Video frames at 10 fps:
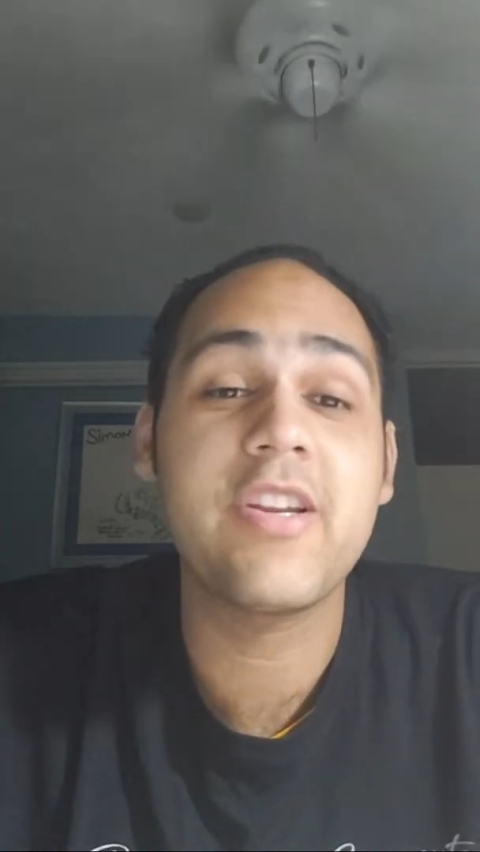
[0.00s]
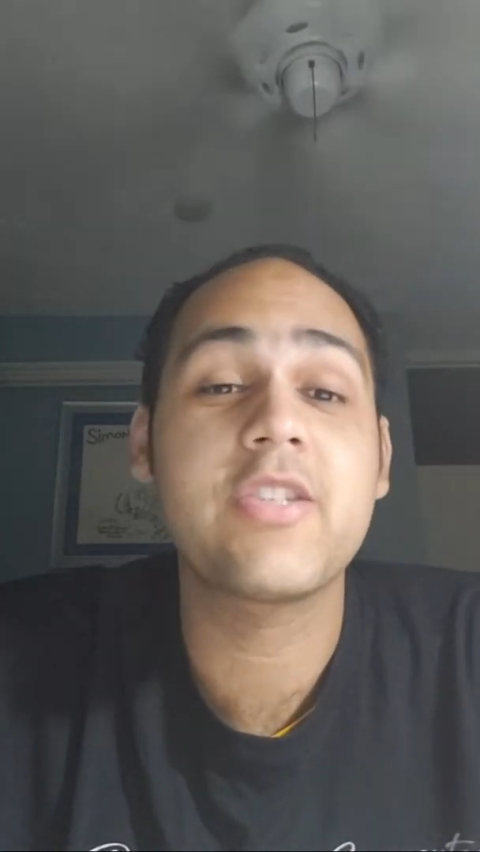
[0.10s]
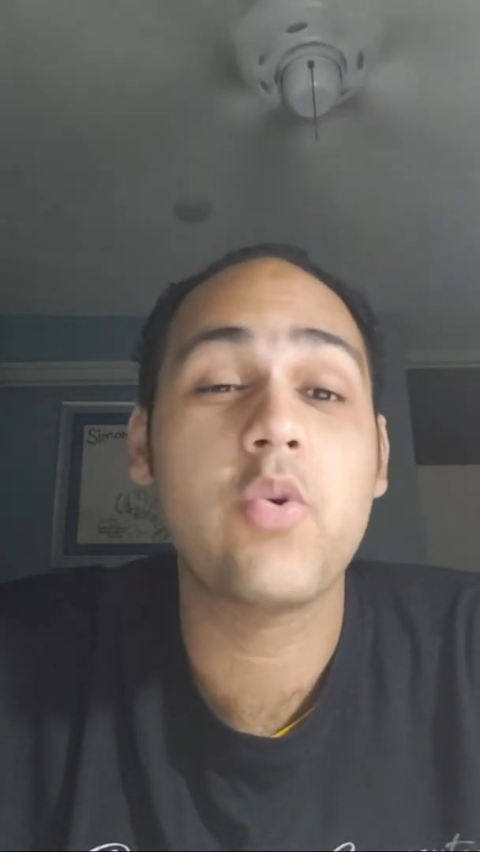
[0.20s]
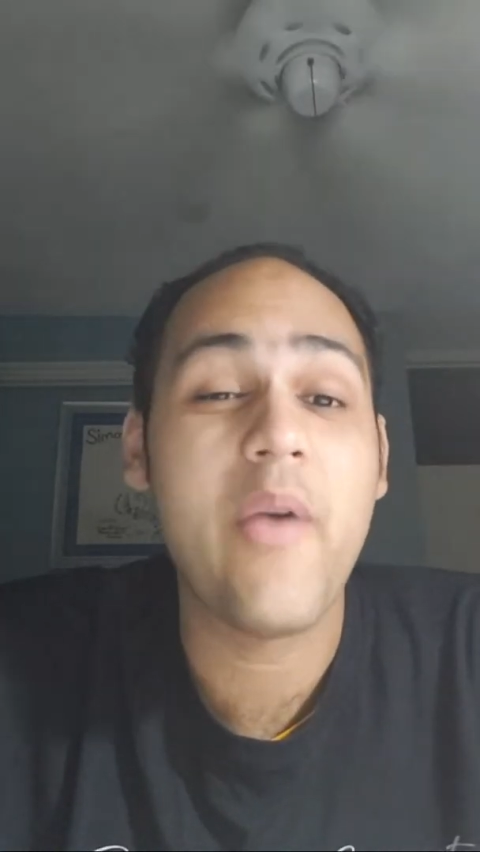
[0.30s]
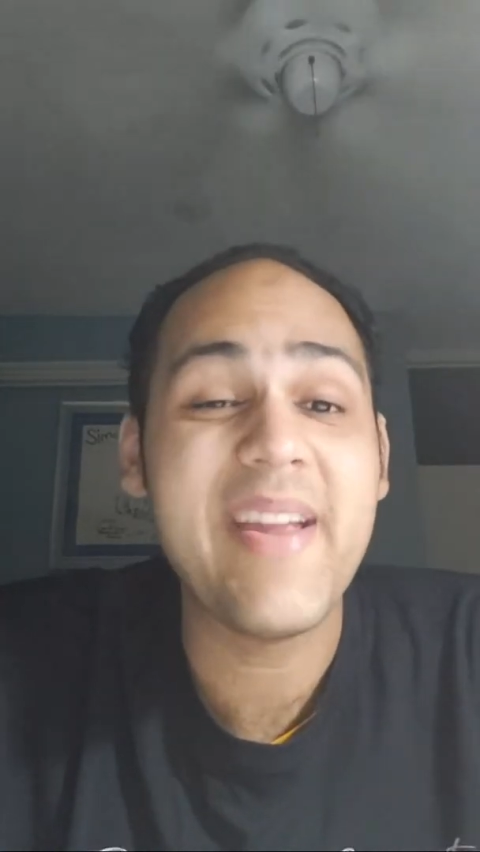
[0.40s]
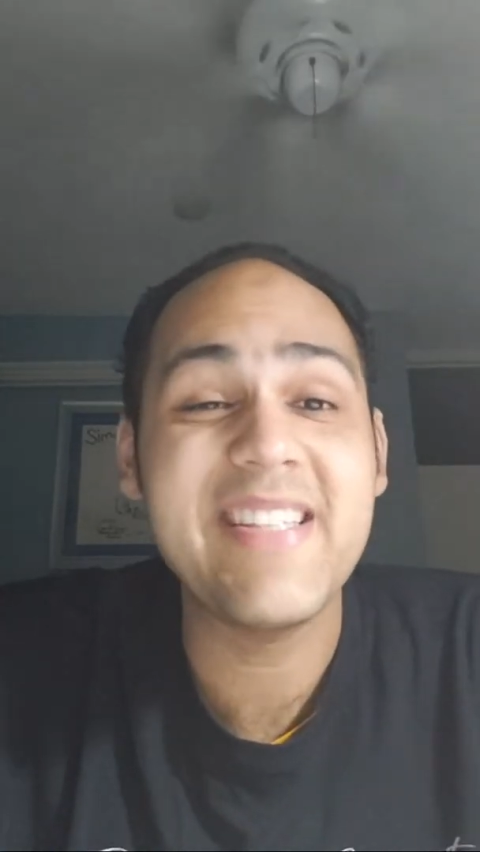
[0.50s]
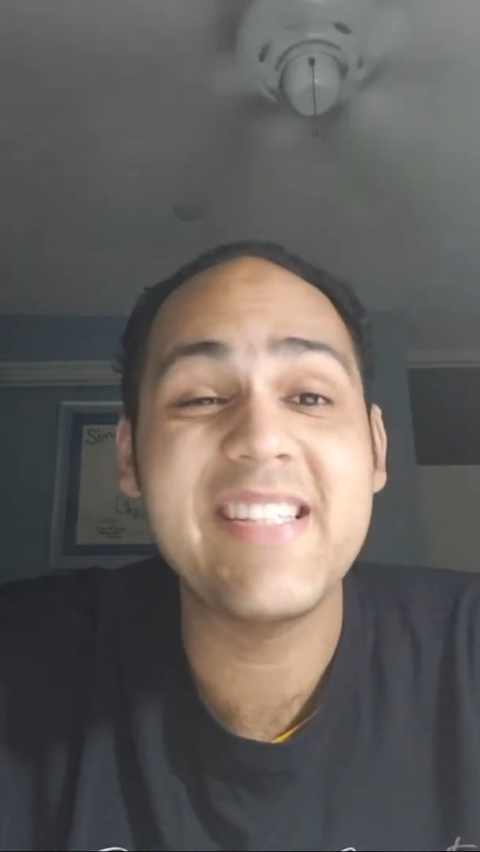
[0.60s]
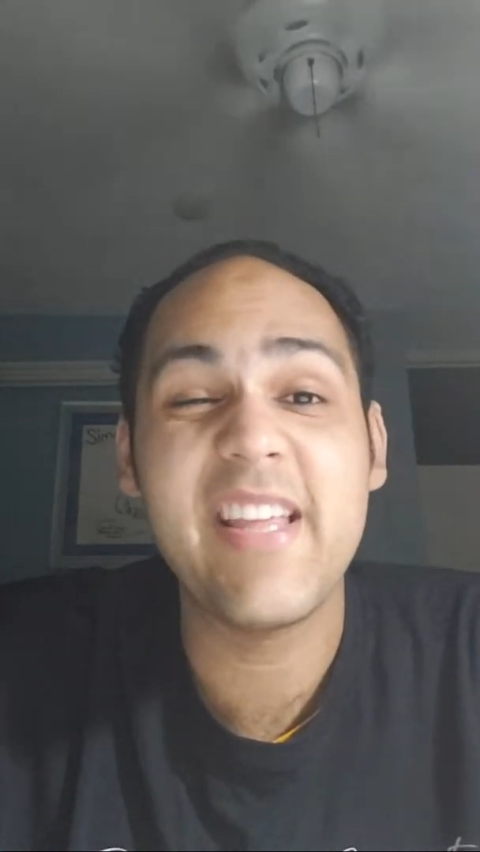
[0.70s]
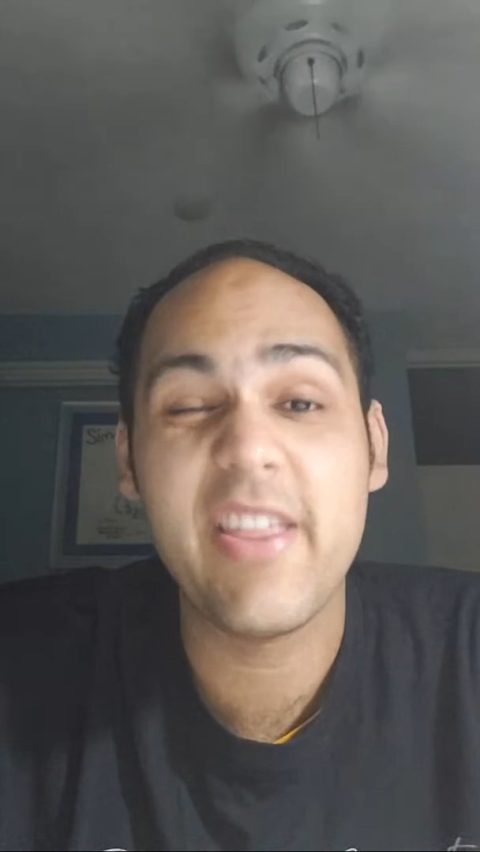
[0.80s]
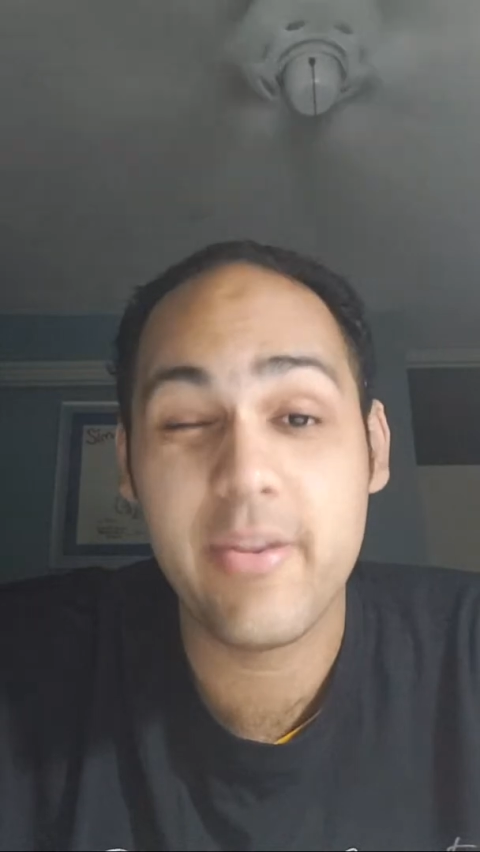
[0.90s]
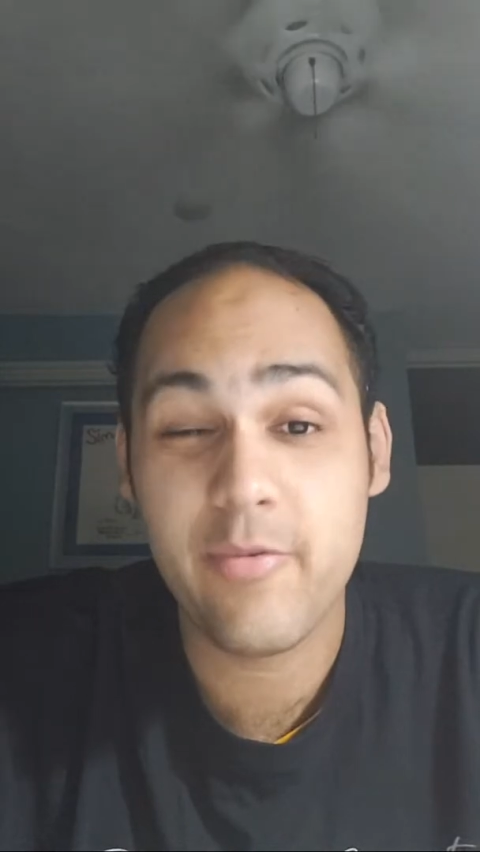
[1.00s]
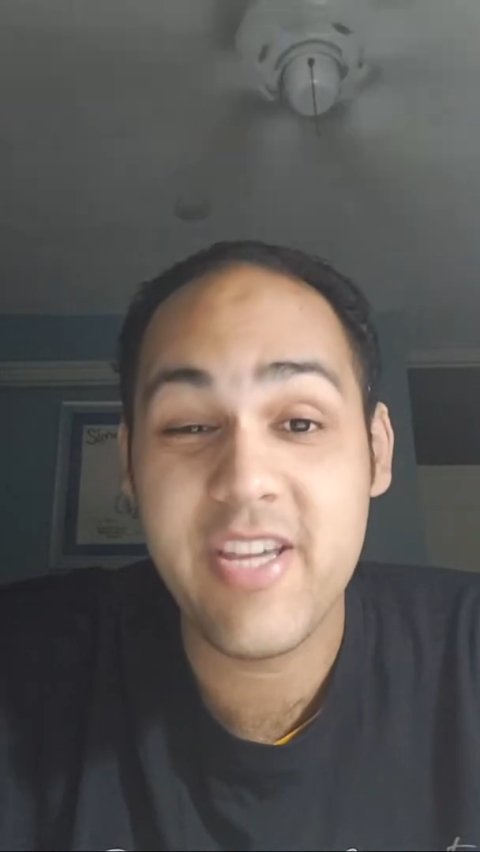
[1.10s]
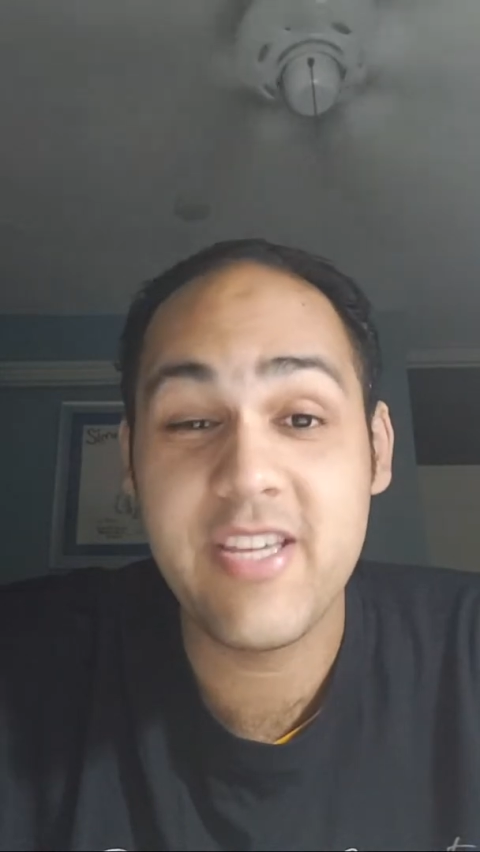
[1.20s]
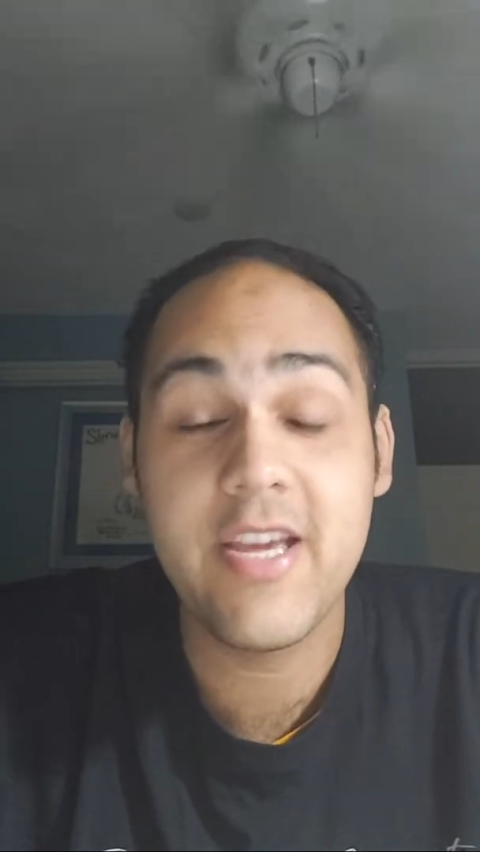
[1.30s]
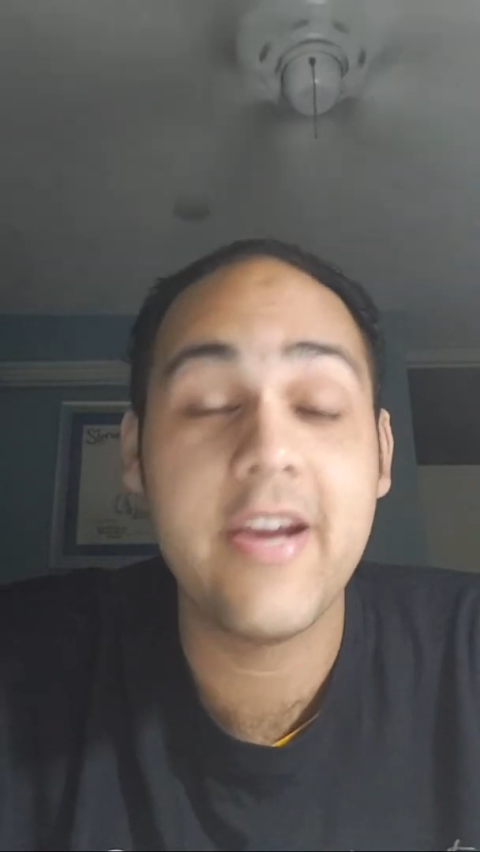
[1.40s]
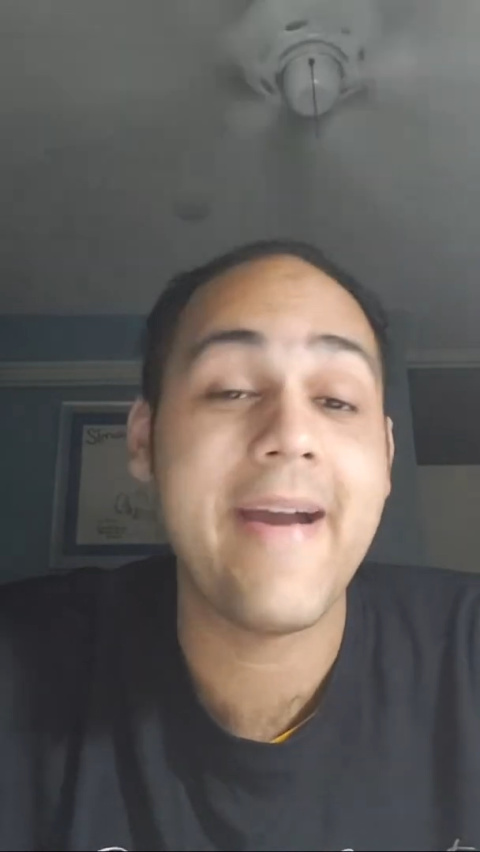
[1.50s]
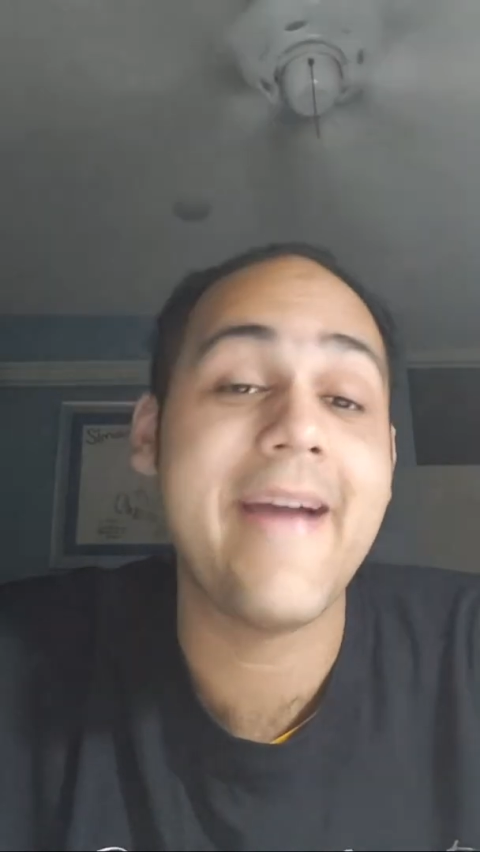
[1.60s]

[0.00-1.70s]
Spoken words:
23-year